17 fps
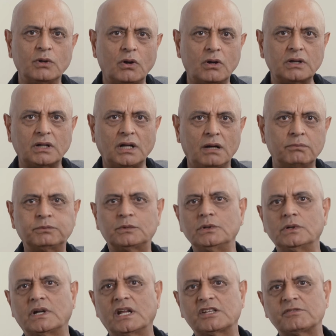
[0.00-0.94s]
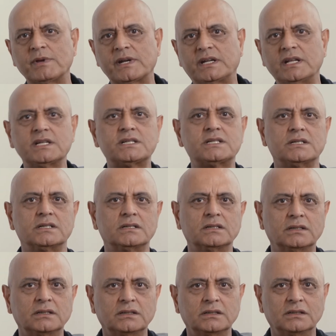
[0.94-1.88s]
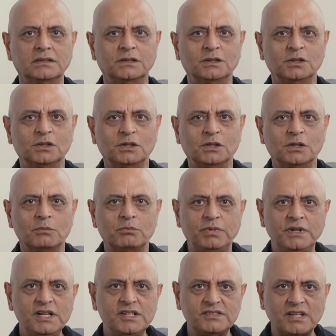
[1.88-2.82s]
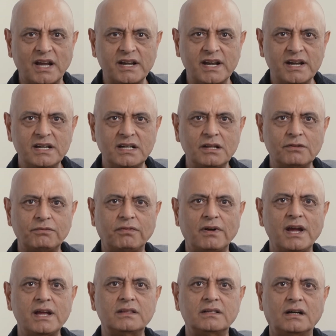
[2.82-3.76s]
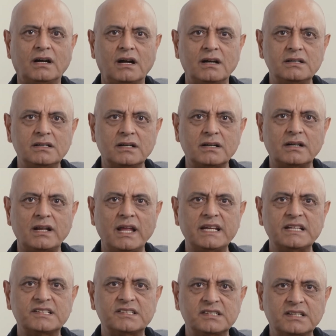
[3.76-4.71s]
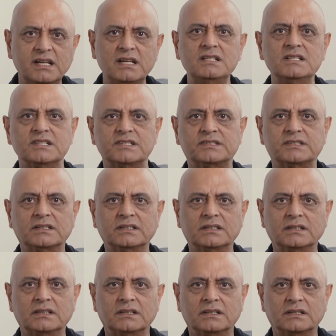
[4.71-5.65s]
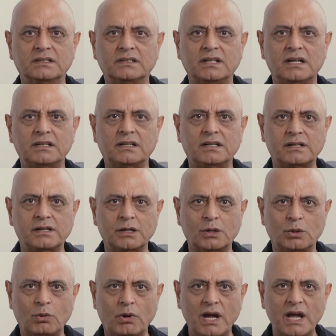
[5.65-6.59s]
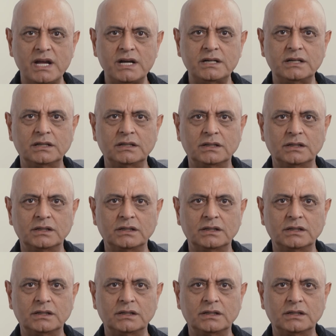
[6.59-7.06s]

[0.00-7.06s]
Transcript: not up to your expectation, please identify the underlying skills that are required